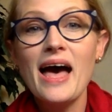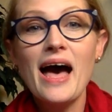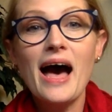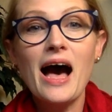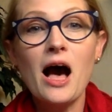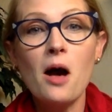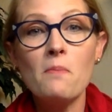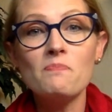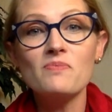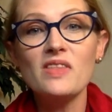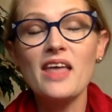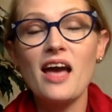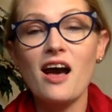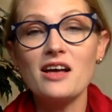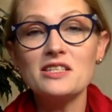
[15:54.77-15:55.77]

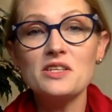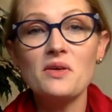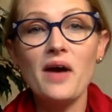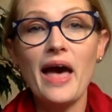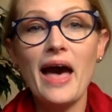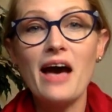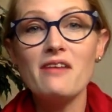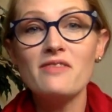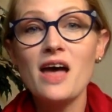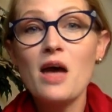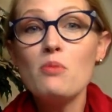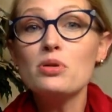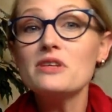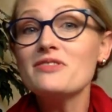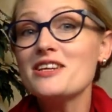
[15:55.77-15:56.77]
They also have
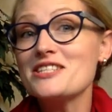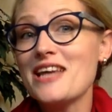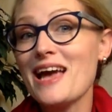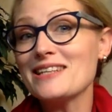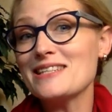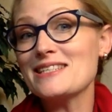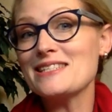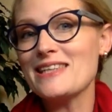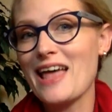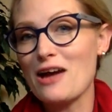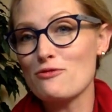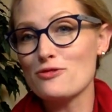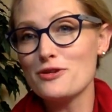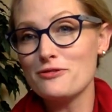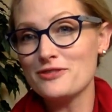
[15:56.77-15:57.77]
privileged access to
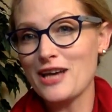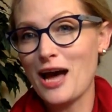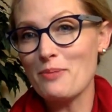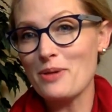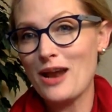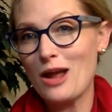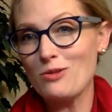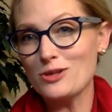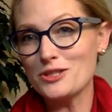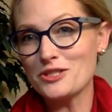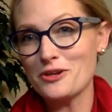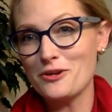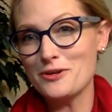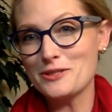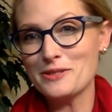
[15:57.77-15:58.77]
that rooftop, and I will show
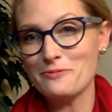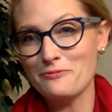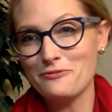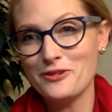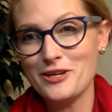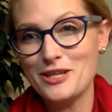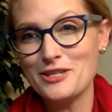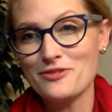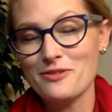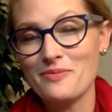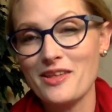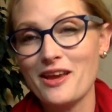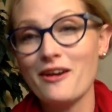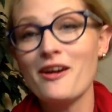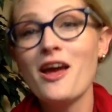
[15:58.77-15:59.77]
you some footage from
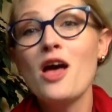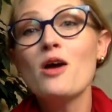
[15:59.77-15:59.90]
there.